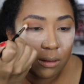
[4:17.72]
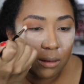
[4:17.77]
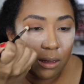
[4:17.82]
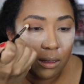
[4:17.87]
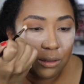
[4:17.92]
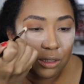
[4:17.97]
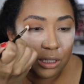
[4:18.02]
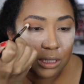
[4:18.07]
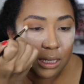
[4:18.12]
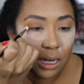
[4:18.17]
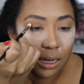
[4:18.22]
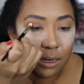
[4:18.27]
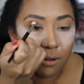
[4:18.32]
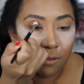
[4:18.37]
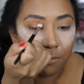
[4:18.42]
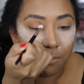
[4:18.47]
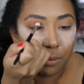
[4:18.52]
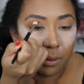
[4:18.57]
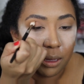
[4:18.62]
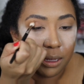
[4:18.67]
And just kind
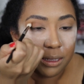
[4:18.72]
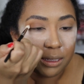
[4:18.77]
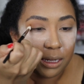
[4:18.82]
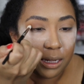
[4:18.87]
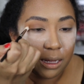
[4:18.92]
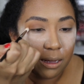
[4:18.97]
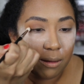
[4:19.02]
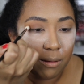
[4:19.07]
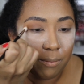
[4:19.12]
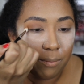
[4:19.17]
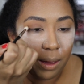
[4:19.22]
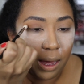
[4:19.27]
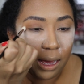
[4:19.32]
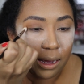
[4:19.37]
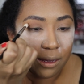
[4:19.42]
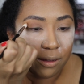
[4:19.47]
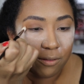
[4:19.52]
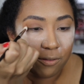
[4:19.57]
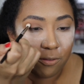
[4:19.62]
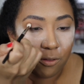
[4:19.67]
of blending
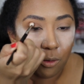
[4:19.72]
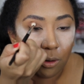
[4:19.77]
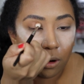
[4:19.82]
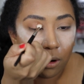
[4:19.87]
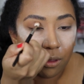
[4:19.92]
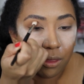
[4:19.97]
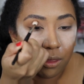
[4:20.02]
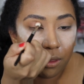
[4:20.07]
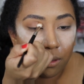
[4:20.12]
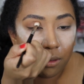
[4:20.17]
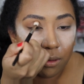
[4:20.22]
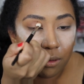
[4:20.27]
back and forth.